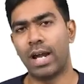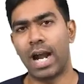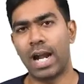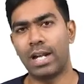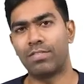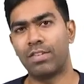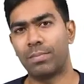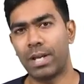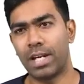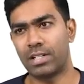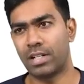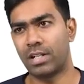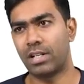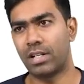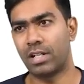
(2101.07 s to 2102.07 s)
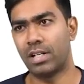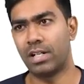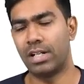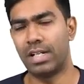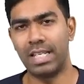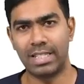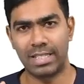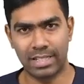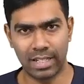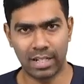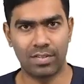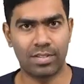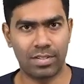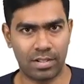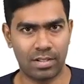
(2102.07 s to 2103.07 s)
and if the patient
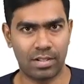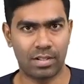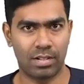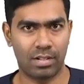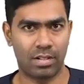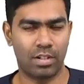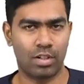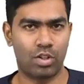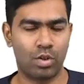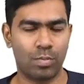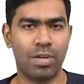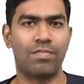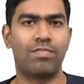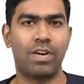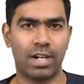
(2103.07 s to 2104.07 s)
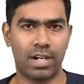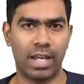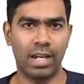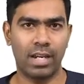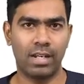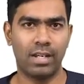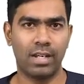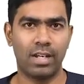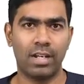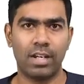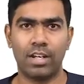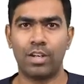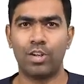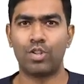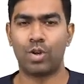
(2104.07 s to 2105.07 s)
deserves to be fertile,
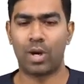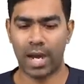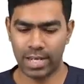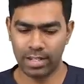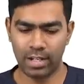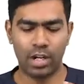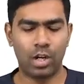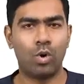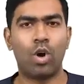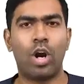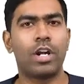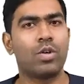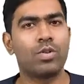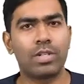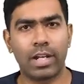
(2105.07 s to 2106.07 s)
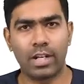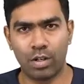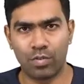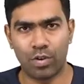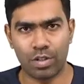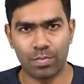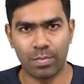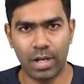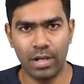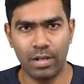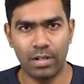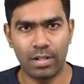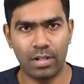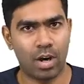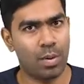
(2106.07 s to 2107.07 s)
so either do not use
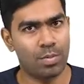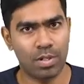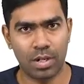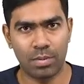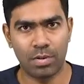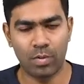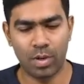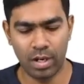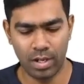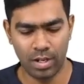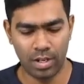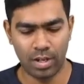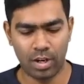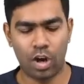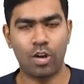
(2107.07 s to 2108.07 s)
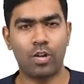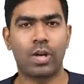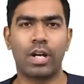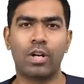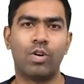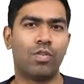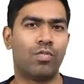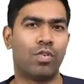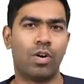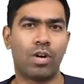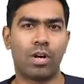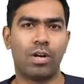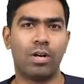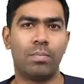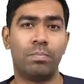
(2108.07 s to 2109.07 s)
cyclophosphamide, option number 1, or you can go
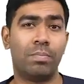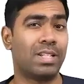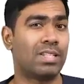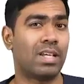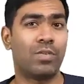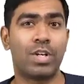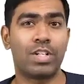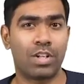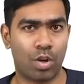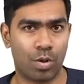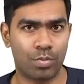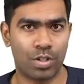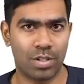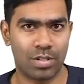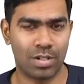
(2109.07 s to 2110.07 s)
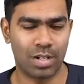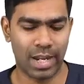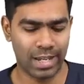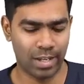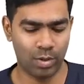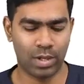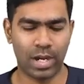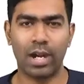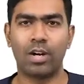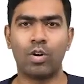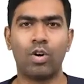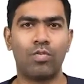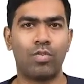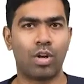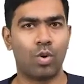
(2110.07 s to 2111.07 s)
for preservation options, like you can
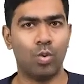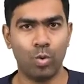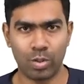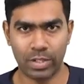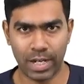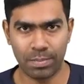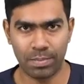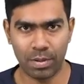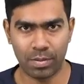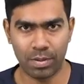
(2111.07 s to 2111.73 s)
go for oocyte